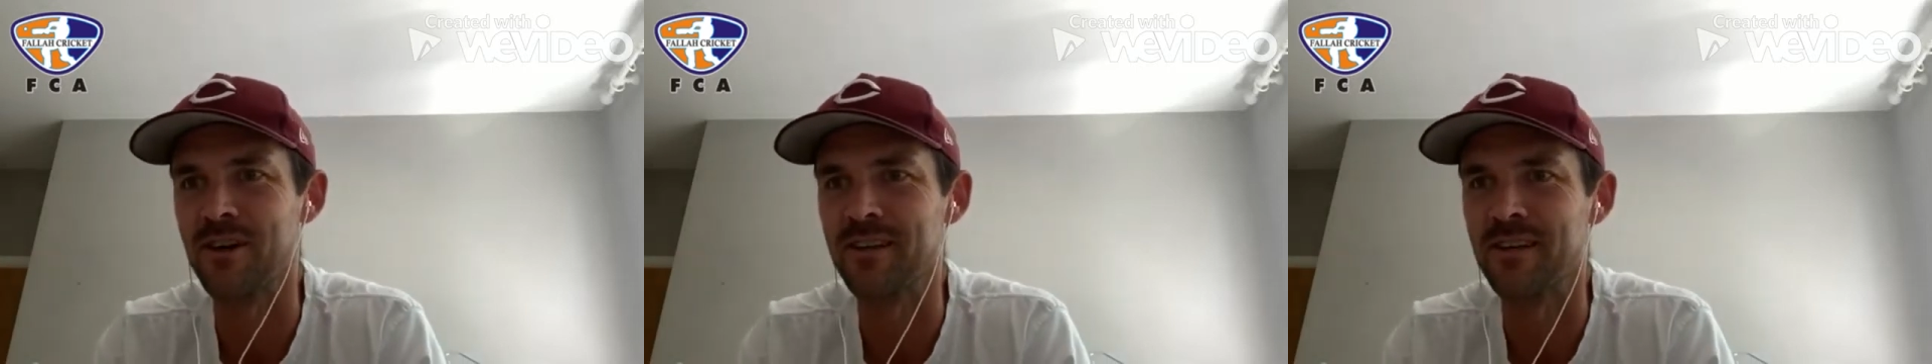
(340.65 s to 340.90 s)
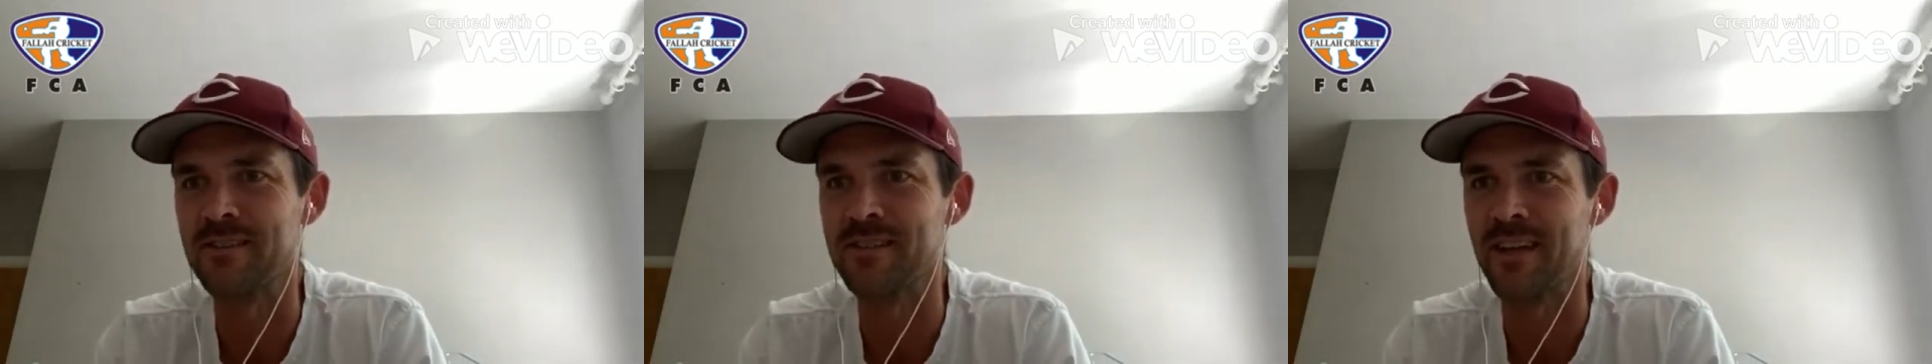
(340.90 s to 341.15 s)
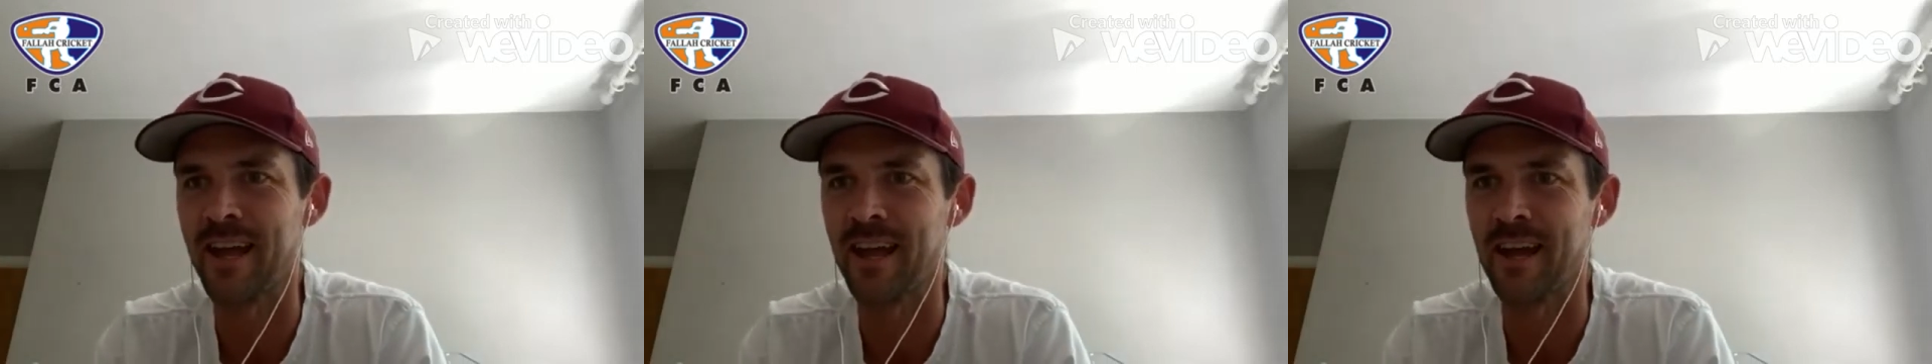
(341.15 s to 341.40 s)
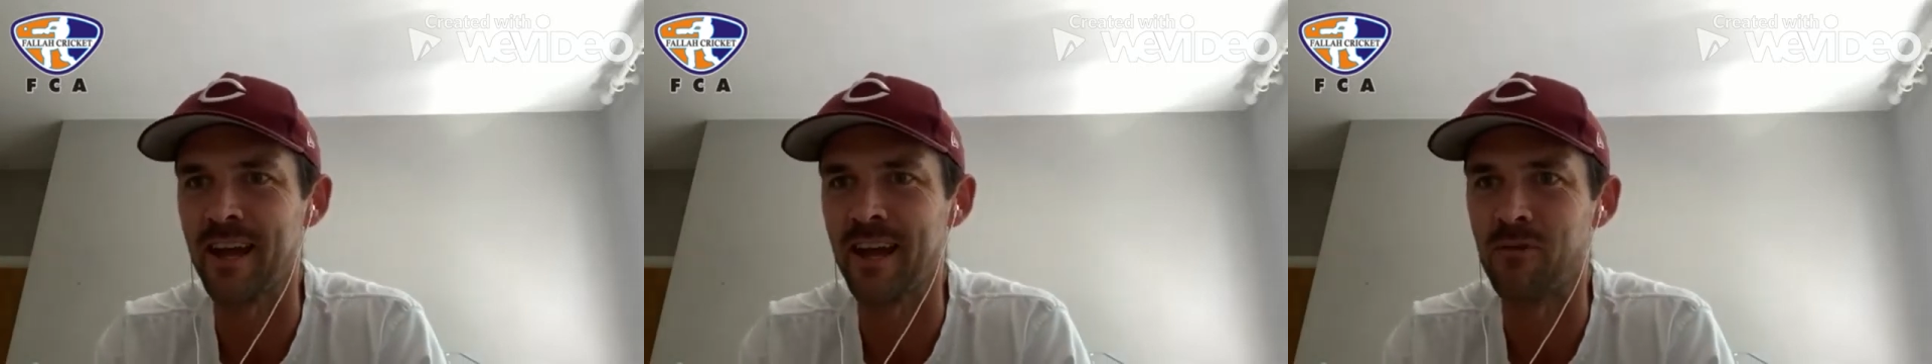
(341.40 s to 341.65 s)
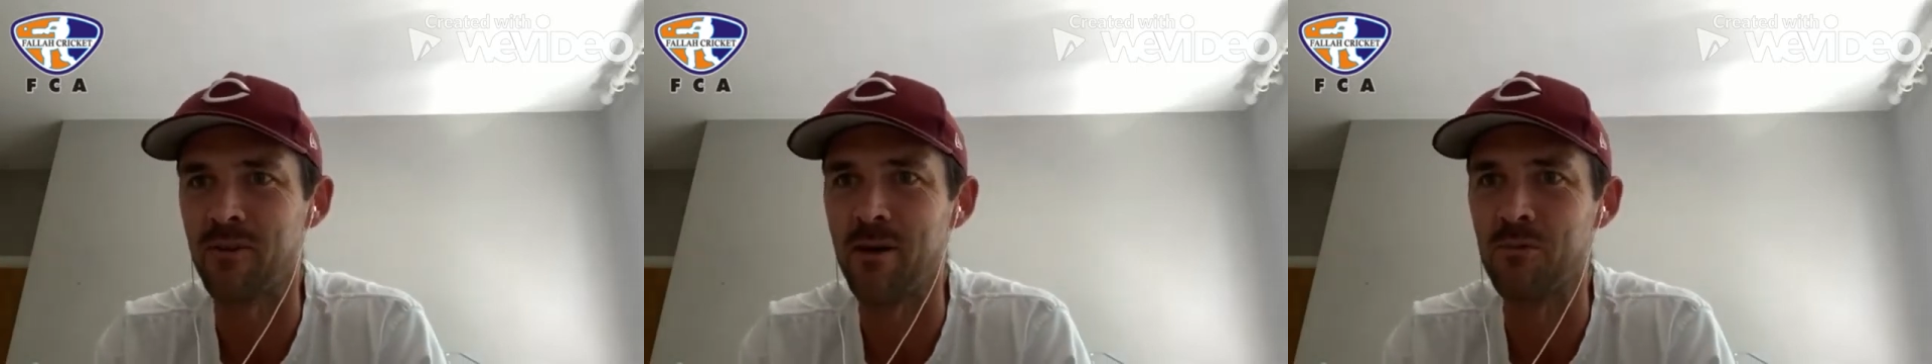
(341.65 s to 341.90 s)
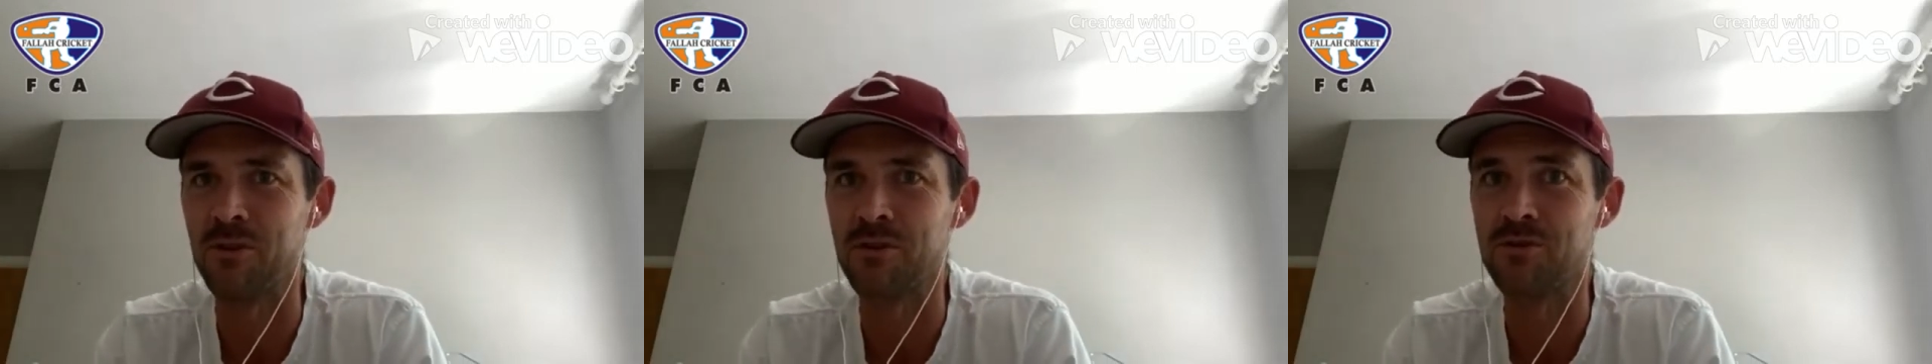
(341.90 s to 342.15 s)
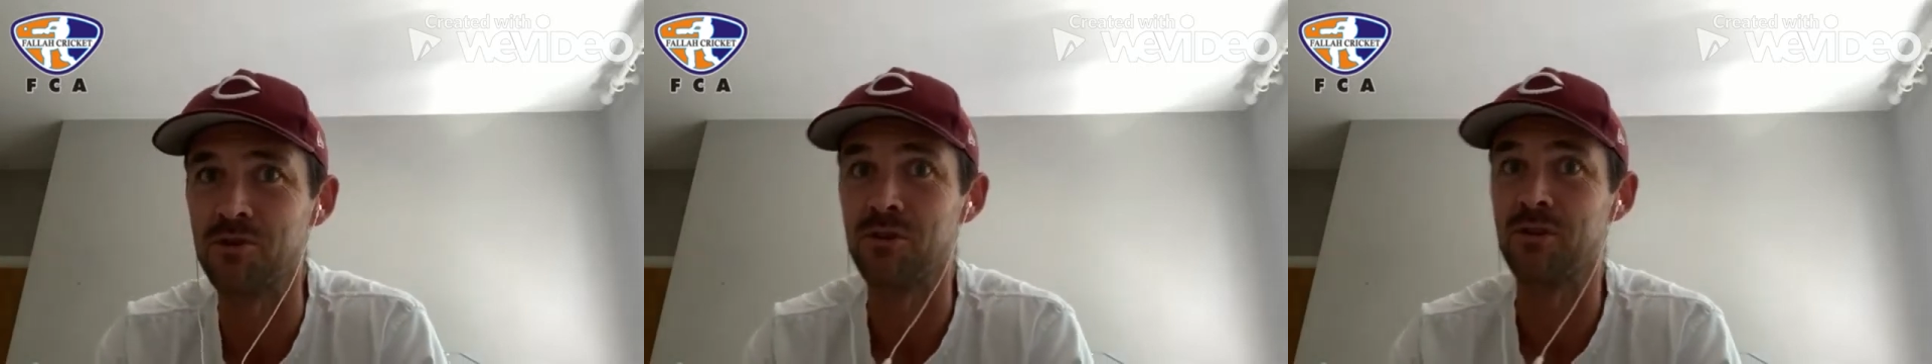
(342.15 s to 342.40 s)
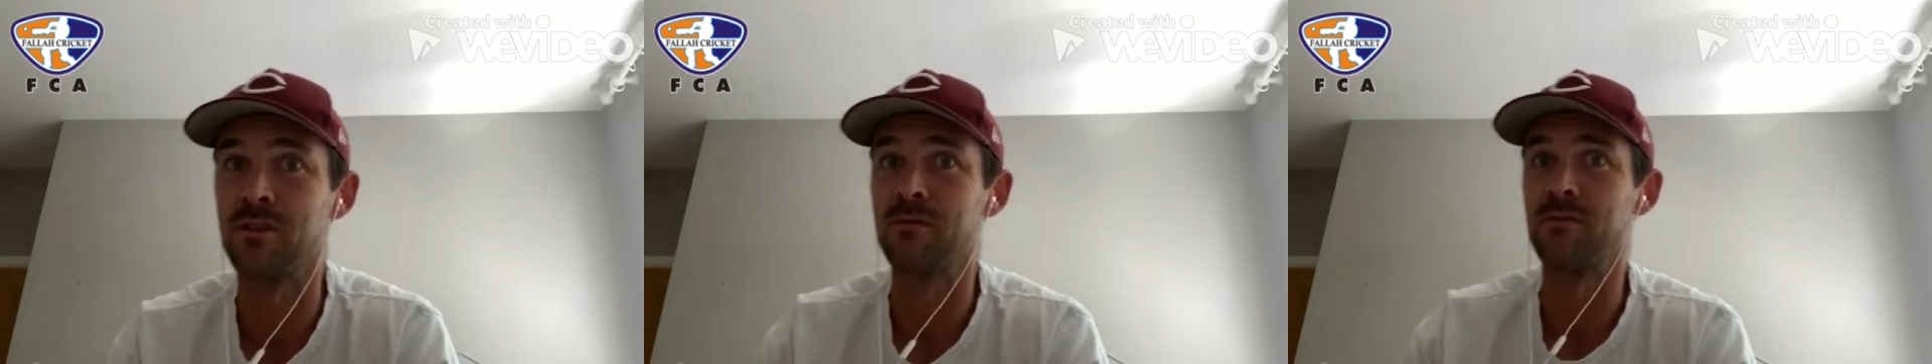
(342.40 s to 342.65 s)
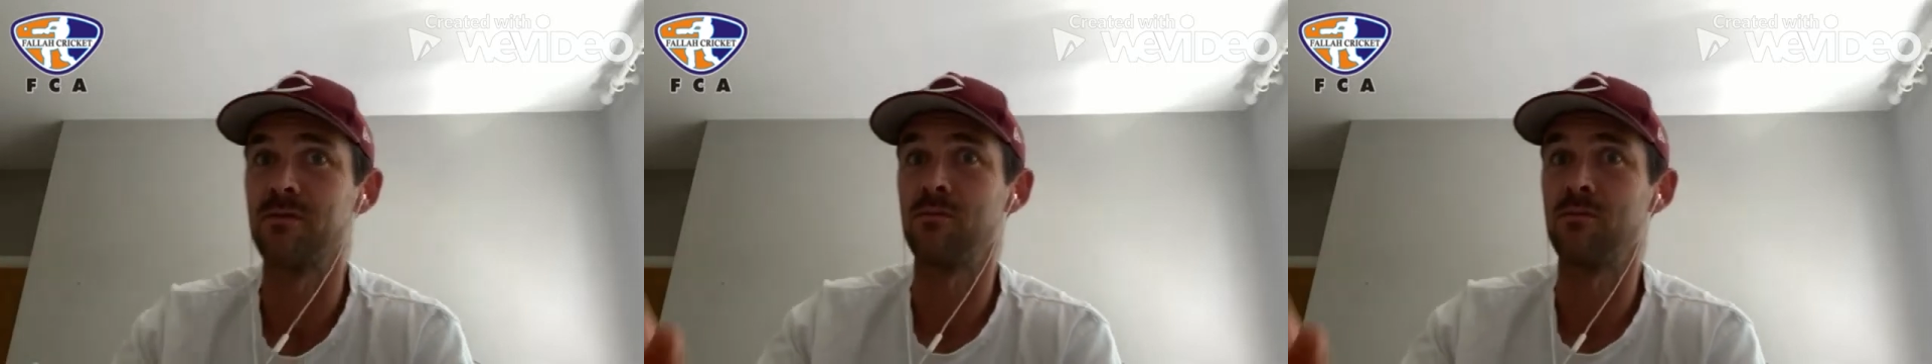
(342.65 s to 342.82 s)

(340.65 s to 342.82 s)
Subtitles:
to hang around with during